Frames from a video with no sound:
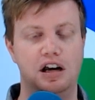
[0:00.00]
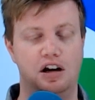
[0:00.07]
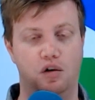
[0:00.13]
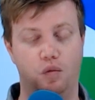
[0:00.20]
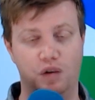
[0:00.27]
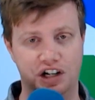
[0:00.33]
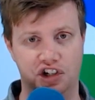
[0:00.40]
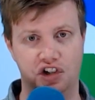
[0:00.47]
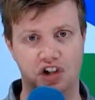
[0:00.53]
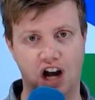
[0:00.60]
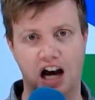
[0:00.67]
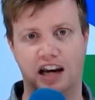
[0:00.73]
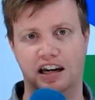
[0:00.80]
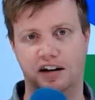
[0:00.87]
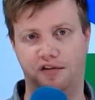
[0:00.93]
which
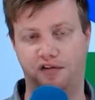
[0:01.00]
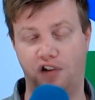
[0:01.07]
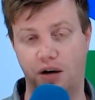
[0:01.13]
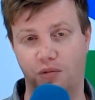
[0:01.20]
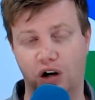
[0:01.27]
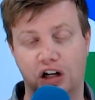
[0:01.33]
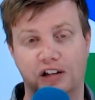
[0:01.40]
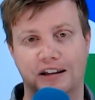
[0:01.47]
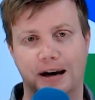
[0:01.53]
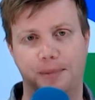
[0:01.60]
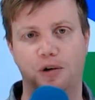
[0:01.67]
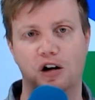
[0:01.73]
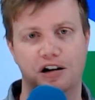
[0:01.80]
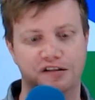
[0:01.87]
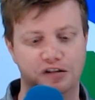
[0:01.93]
.NET framework and
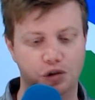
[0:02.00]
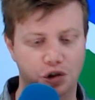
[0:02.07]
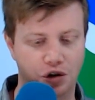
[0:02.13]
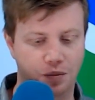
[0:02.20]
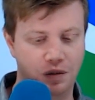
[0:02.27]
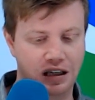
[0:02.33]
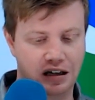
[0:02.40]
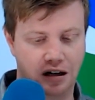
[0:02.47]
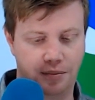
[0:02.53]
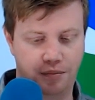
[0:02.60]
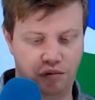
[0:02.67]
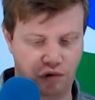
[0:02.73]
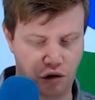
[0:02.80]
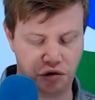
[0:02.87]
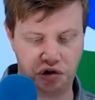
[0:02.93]
libraries you should be
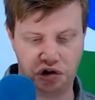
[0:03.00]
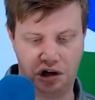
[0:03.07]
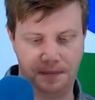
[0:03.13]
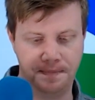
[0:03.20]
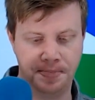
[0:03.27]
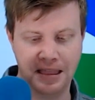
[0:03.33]
approaching.